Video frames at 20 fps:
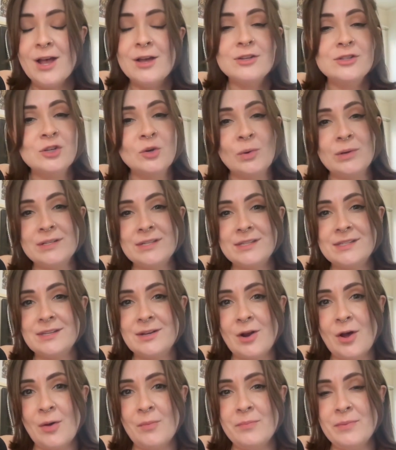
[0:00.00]
So, what does it
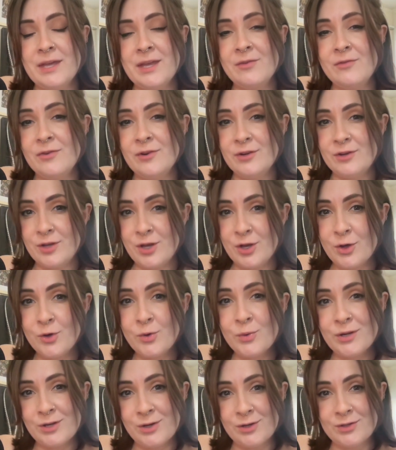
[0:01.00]
all mean for
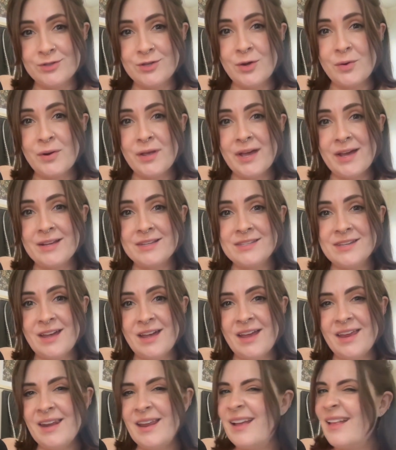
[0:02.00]
you and your zodiac
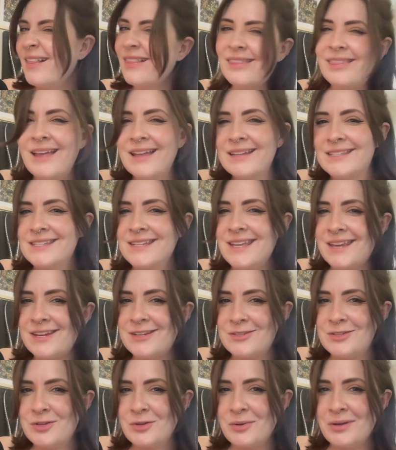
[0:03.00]
sign? Let's get
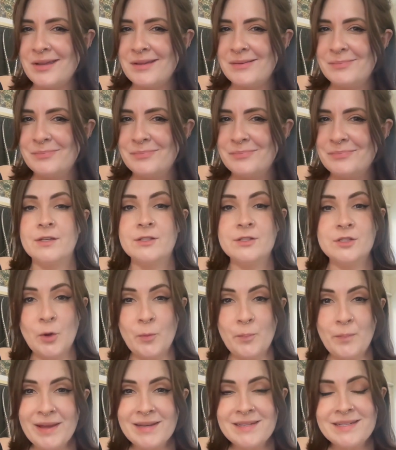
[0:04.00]
into it. So,
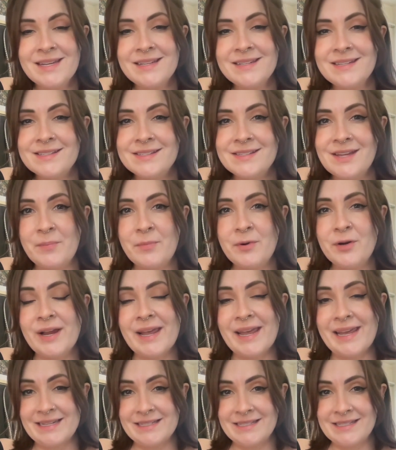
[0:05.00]
Monday, December
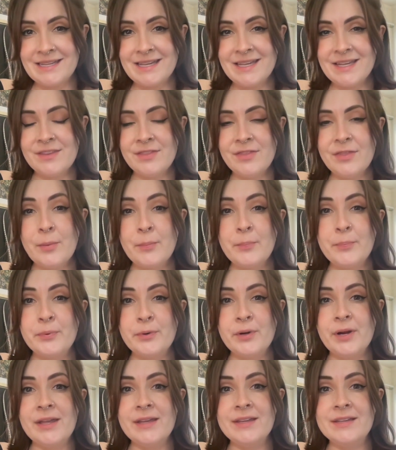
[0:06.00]
18th
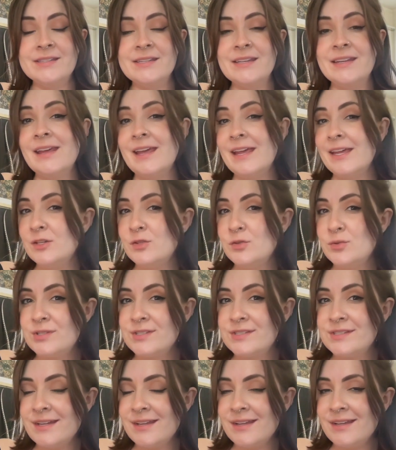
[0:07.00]
brings an
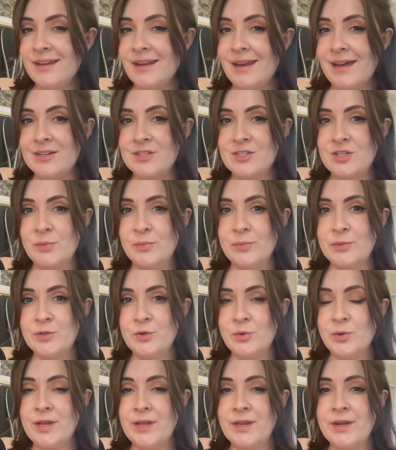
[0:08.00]
interesting connection
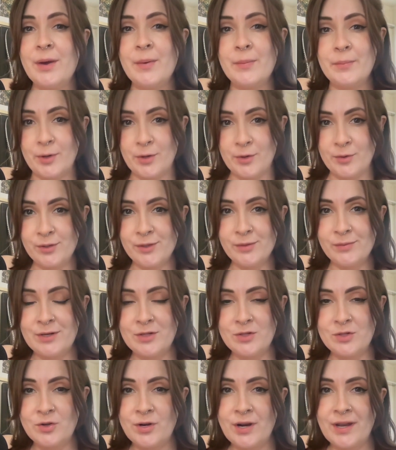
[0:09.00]
between Mercury
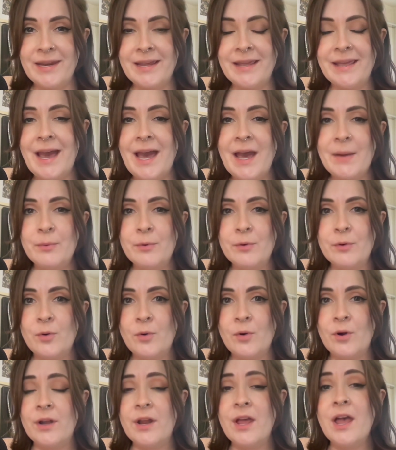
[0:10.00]
retrograde in
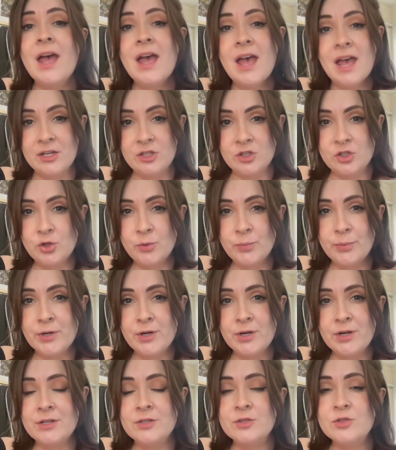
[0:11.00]
Capricorn and
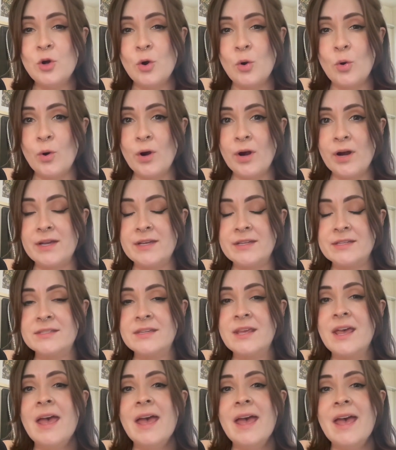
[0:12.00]
Jupiter in
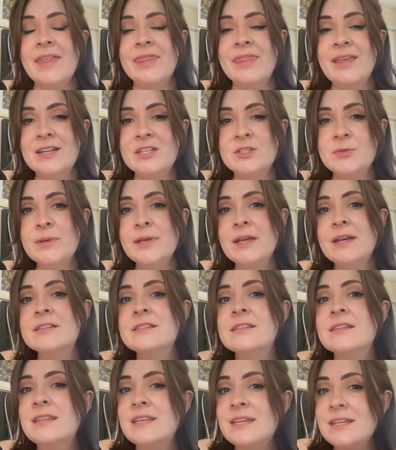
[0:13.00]
Taurus. And that's
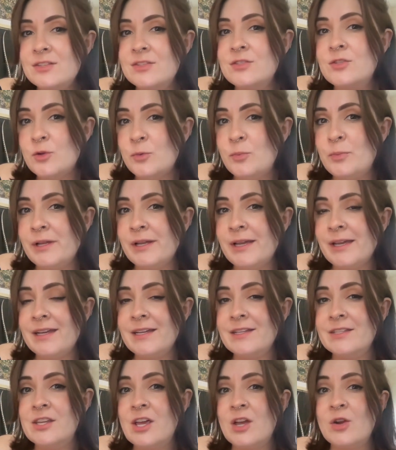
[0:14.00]
because these two
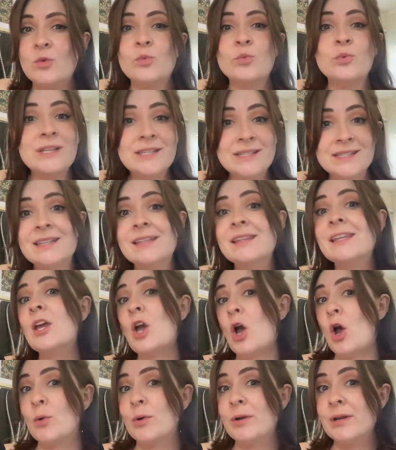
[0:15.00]
planets recently
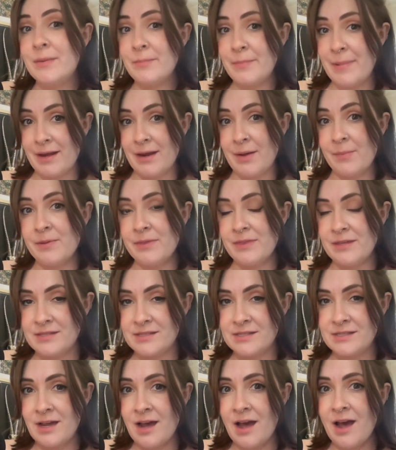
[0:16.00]
already met up in the
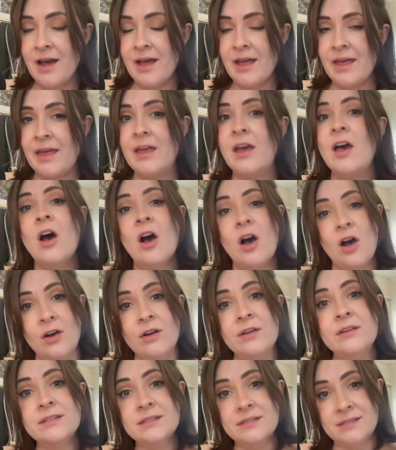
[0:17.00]
sky
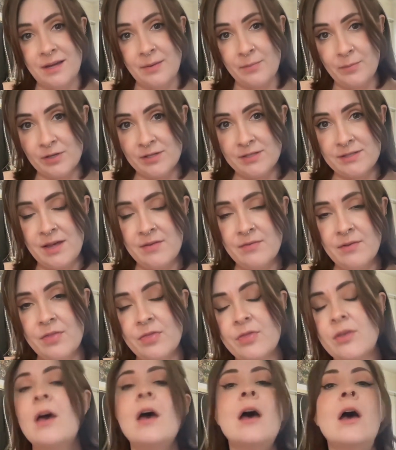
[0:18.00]
on December
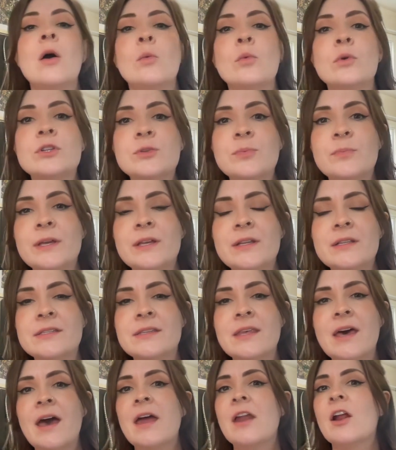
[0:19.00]
7th, which means
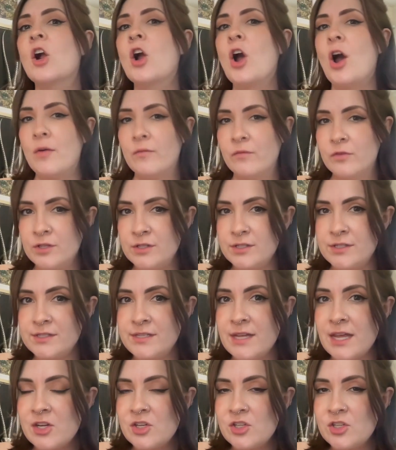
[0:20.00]
that
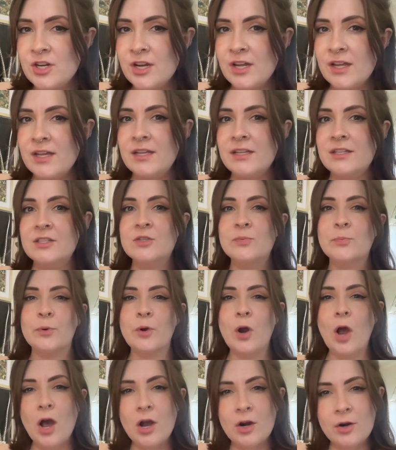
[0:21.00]
conversations,
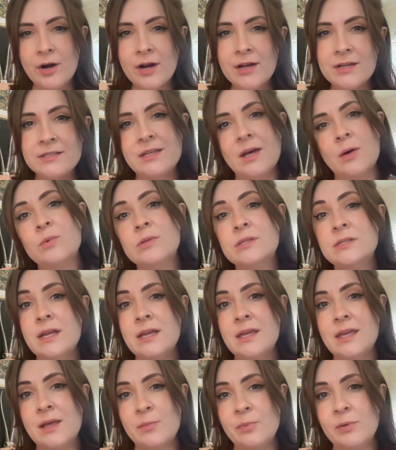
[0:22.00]
progress that was
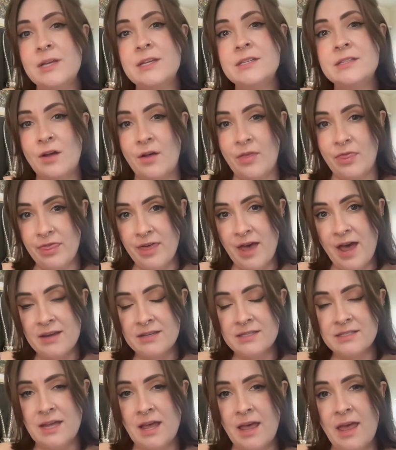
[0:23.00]
taking place on
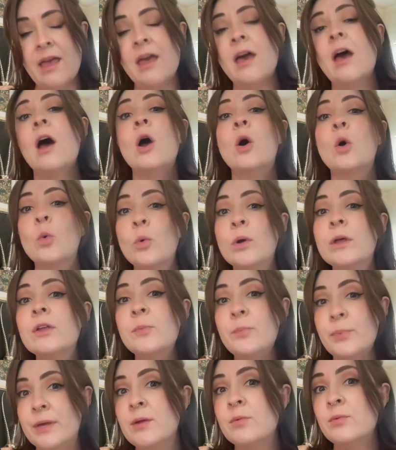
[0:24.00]
that day will
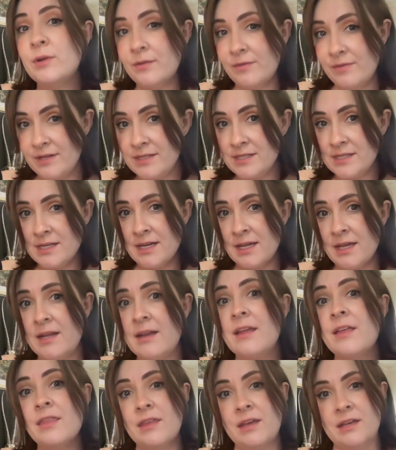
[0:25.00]
be
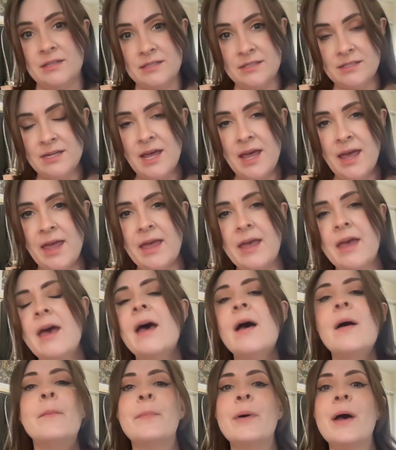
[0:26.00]
revisited this day.
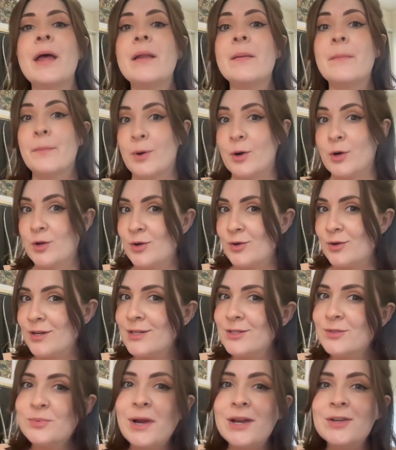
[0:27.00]
But Mercury
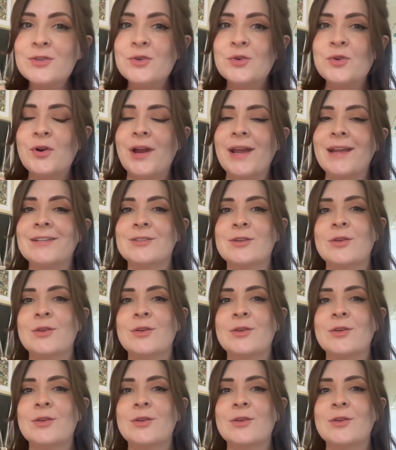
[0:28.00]
is retrograde.